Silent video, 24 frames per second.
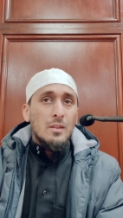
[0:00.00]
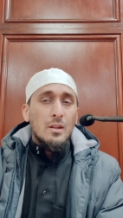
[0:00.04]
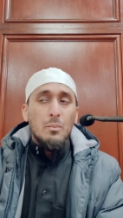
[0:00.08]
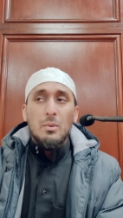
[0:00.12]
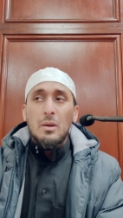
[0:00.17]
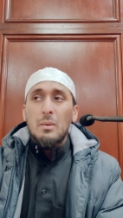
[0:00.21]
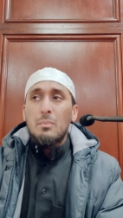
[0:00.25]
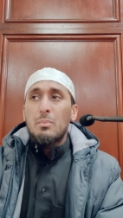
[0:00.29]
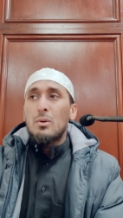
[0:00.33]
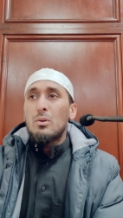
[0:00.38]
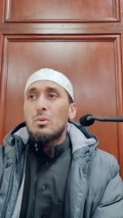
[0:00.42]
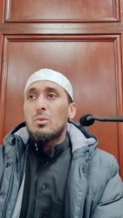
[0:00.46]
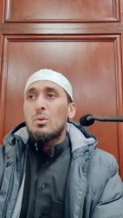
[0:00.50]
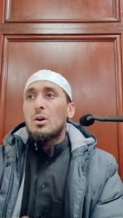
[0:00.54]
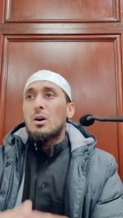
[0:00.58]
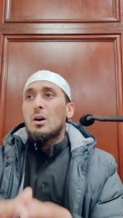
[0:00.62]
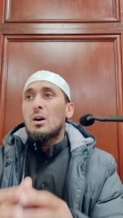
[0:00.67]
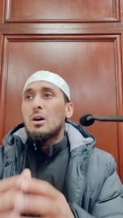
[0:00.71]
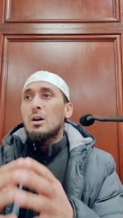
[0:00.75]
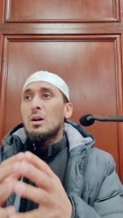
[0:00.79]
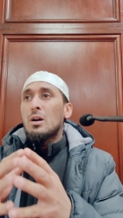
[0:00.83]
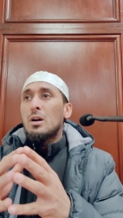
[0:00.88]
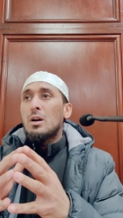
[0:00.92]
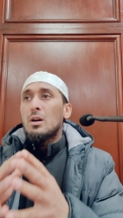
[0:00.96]
the people who
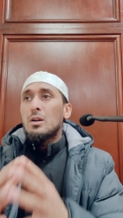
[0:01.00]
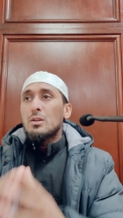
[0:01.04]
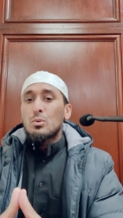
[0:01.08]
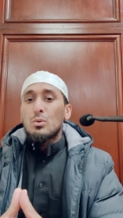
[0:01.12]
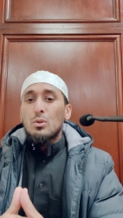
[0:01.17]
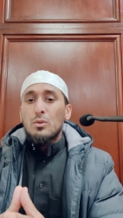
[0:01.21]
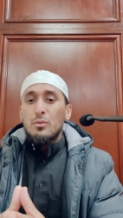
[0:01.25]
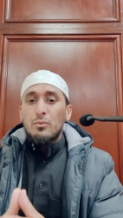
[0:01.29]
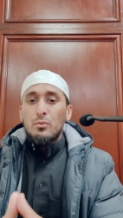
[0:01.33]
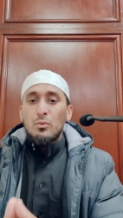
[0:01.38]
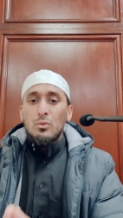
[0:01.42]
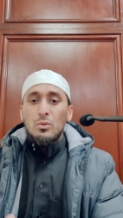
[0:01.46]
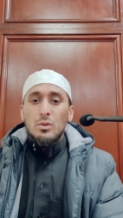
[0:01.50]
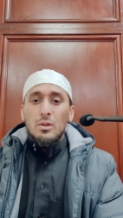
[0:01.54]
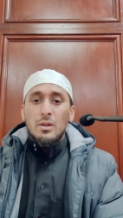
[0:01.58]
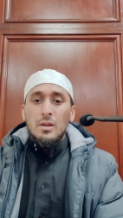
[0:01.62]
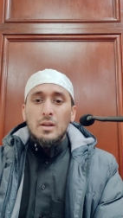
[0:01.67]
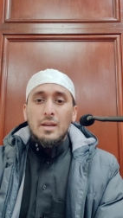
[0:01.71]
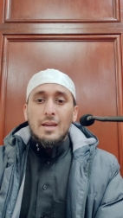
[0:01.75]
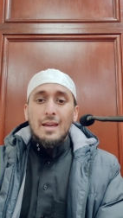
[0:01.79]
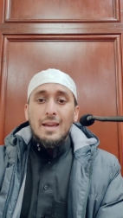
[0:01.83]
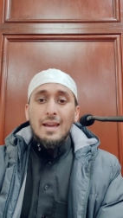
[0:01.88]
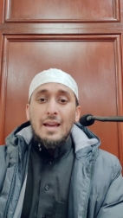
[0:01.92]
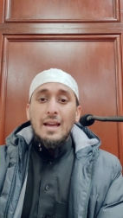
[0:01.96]
are truthful
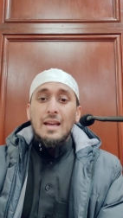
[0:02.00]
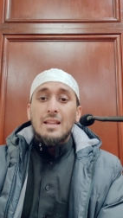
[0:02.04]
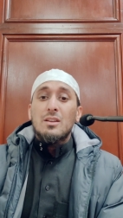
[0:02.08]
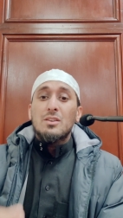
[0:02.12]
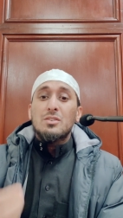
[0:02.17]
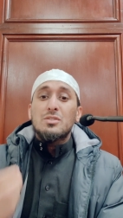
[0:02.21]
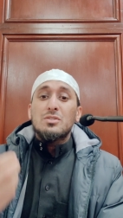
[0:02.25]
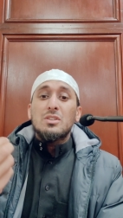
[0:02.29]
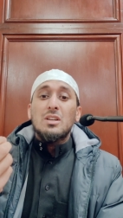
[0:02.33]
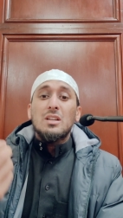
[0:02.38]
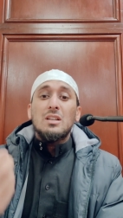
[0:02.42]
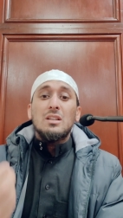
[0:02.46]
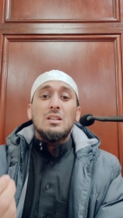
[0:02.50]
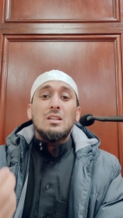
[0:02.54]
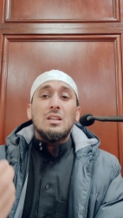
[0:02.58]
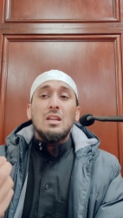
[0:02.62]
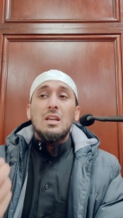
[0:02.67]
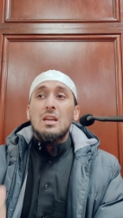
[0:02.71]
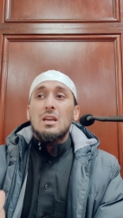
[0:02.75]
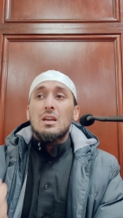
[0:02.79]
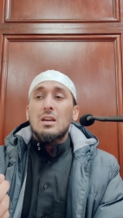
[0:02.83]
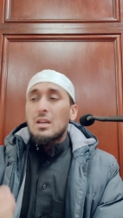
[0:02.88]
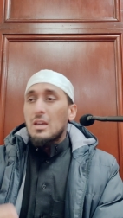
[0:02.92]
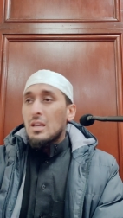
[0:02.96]
and the
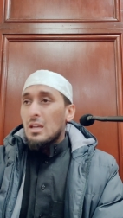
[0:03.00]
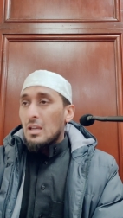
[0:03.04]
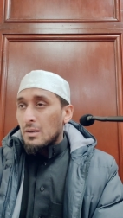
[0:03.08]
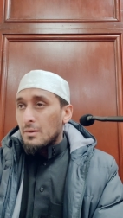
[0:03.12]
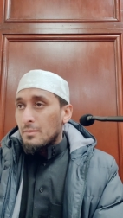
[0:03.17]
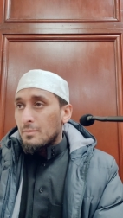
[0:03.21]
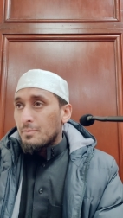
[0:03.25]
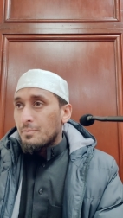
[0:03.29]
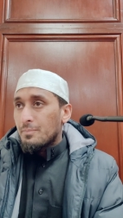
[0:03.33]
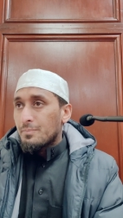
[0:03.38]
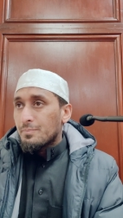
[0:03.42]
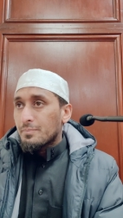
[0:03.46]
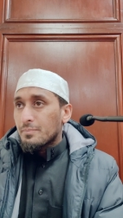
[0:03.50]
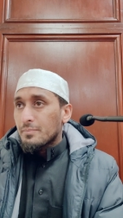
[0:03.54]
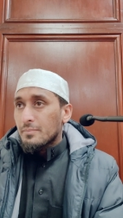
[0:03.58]
Siddiqeen,